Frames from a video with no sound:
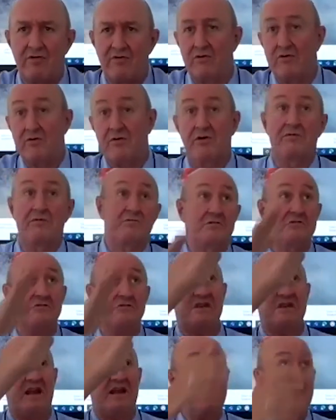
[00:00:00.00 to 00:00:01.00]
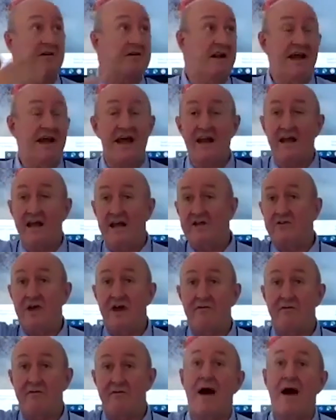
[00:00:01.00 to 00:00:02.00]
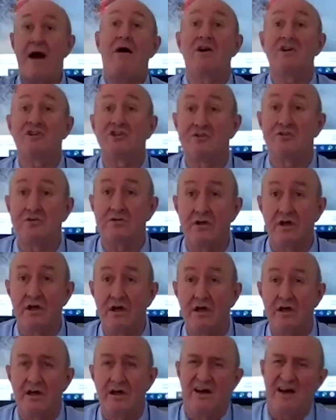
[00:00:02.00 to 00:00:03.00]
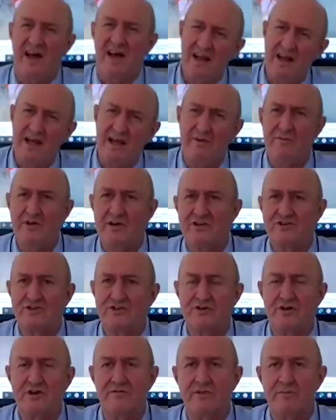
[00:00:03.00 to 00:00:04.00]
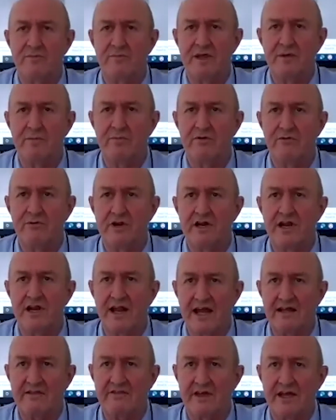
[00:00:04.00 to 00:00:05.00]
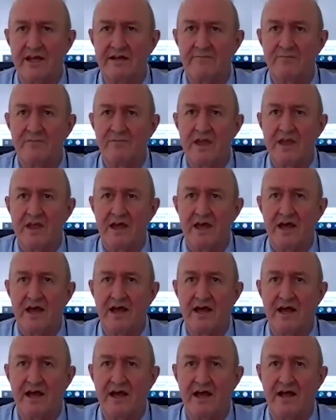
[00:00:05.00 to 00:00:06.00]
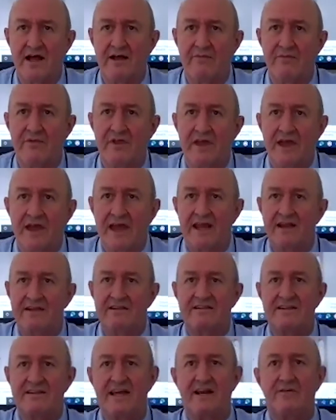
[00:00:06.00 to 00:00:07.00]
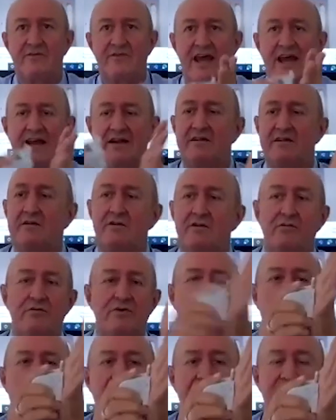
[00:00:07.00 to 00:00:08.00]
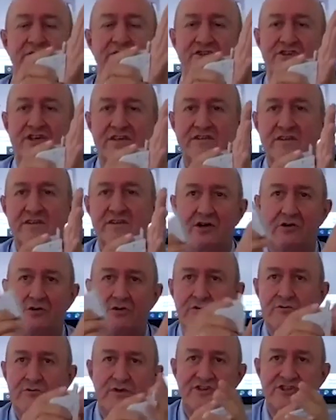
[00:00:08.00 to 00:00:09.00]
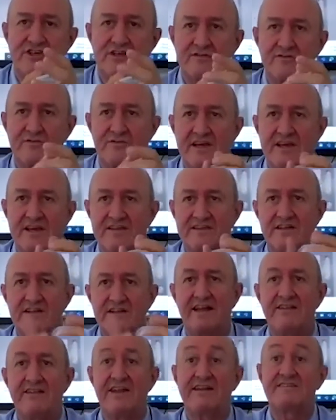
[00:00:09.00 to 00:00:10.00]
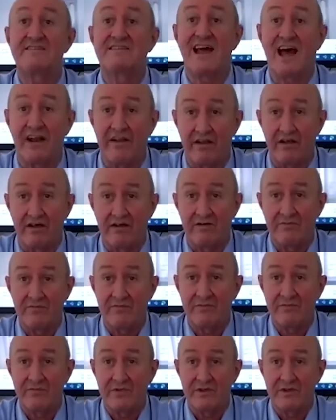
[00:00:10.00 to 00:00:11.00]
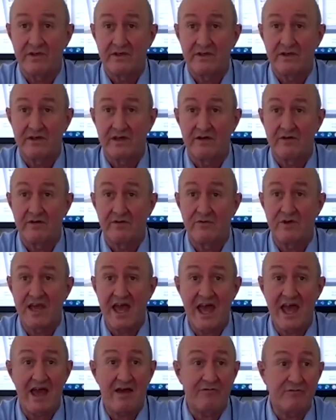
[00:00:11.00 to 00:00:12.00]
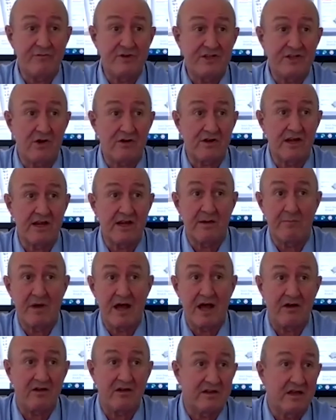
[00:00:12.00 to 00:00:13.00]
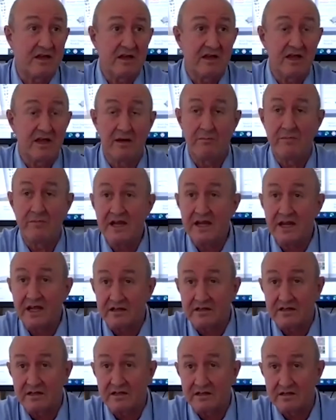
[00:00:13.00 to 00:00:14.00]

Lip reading: or you're standing on a ladder and you have a power tool, I'm not sure if the people really like that. Instead of that, we have just a glue, we just fix it and that's done. We're talking about a minute.